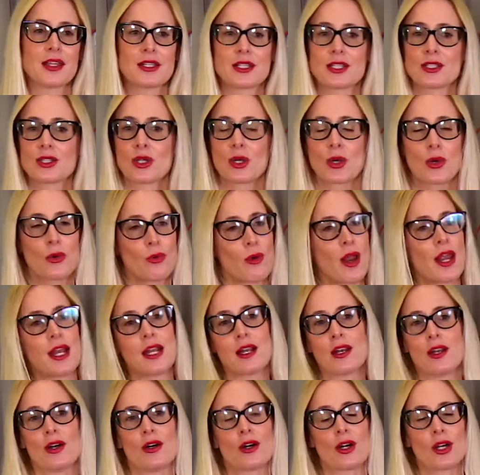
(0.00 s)
this is a great
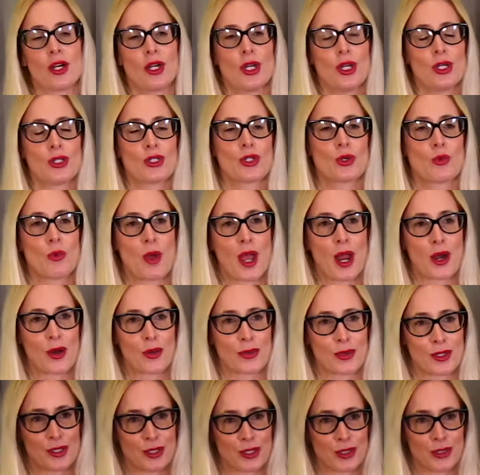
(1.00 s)
look to wear
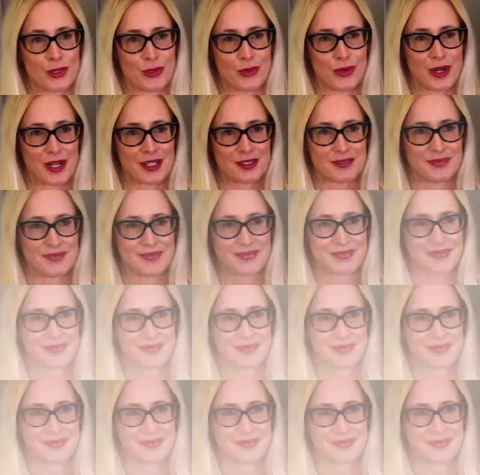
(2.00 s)
on the school run.